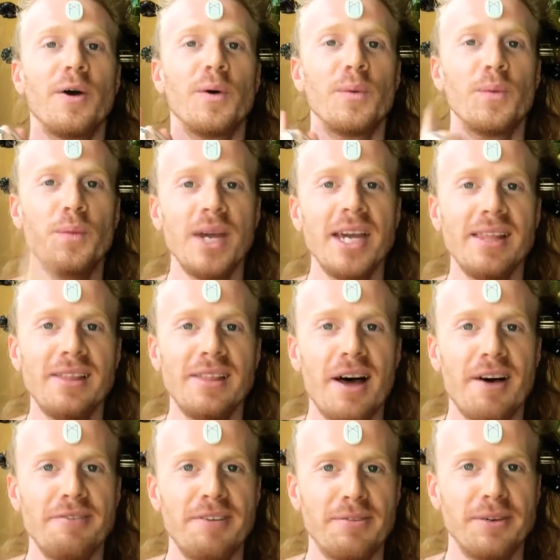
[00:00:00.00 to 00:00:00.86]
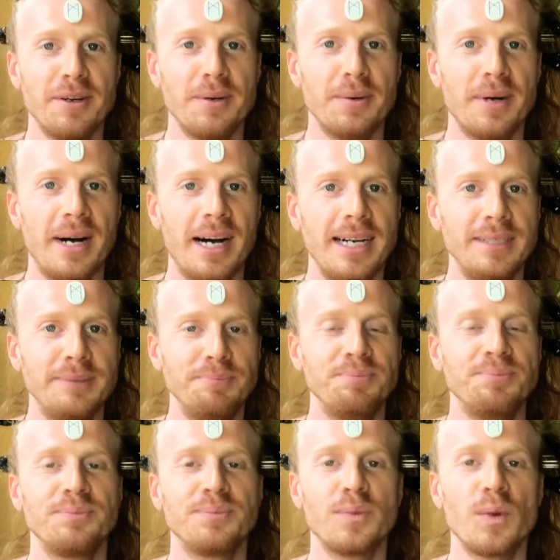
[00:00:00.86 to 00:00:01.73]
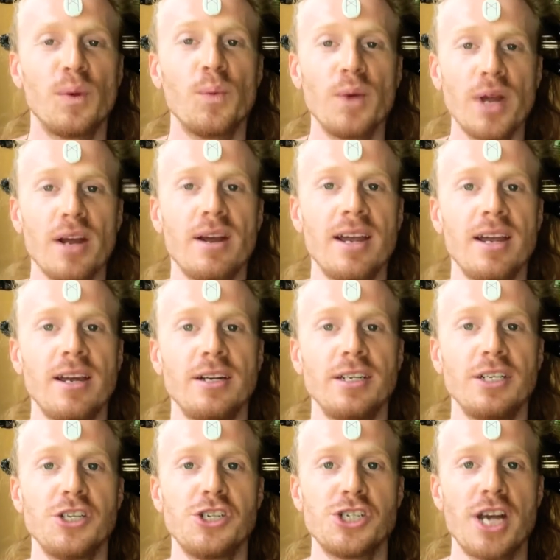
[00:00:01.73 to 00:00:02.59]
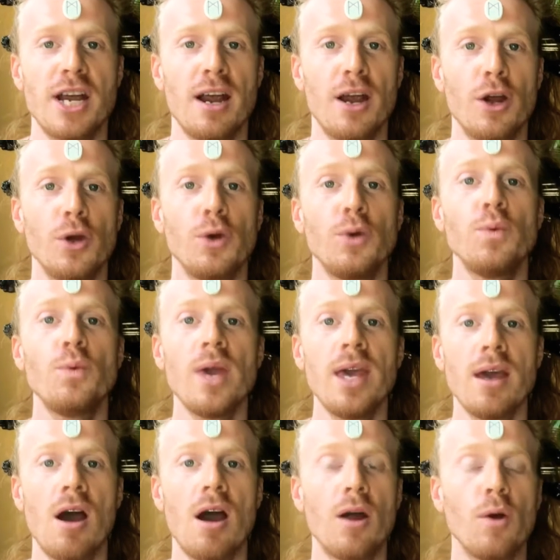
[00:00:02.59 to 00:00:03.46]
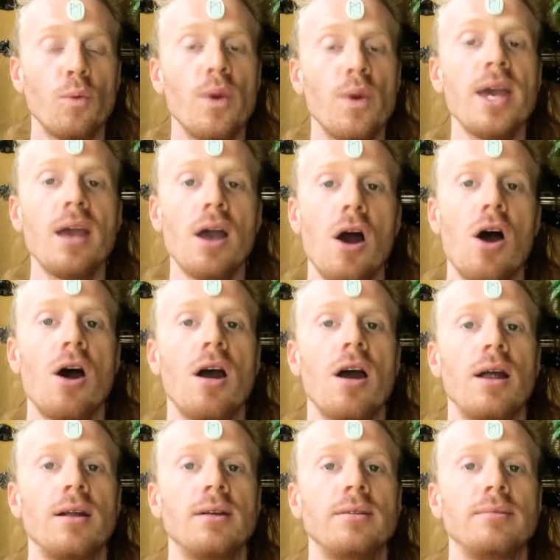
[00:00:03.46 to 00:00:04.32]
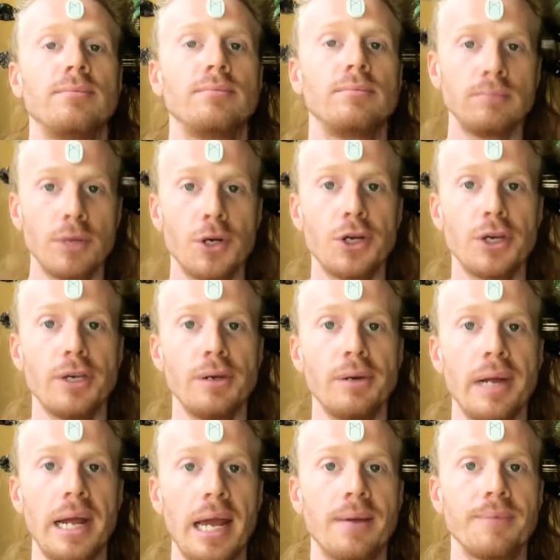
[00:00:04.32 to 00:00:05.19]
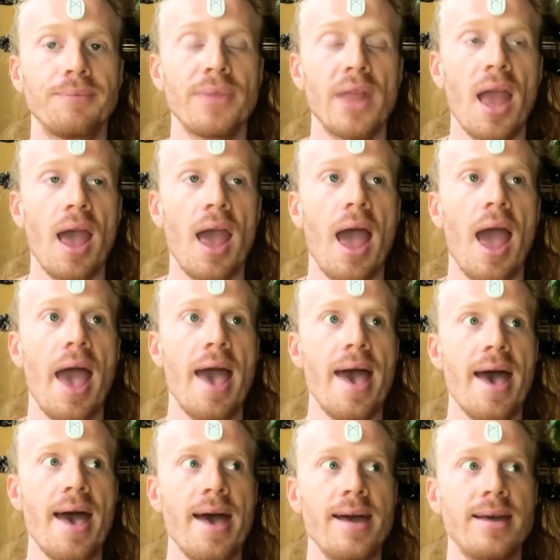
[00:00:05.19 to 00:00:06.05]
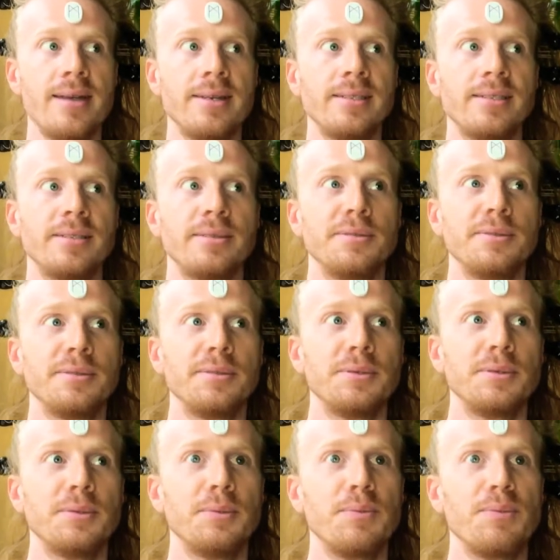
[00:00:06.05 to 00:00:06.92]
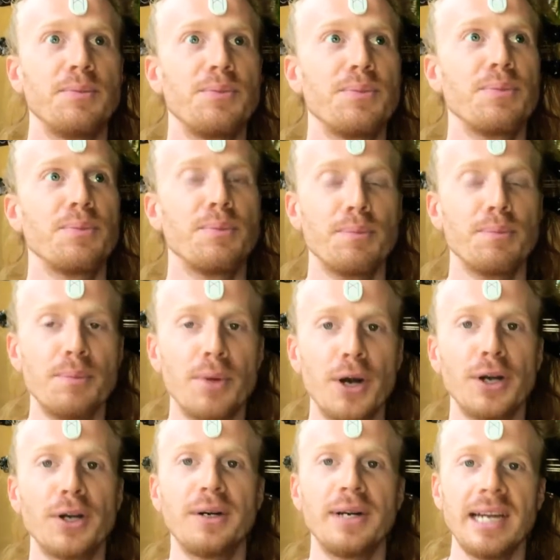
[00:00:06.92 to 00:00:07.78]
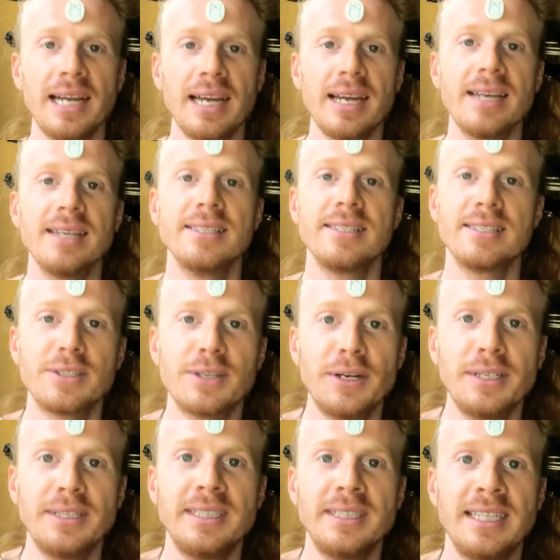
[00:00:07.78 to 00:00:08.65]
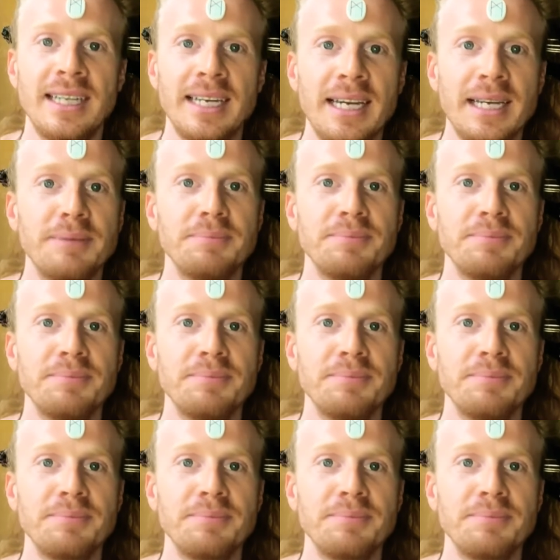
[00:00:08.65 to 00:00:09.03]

we love everyone. We're here to share who we are. We are Mercury. And Mercury is certainly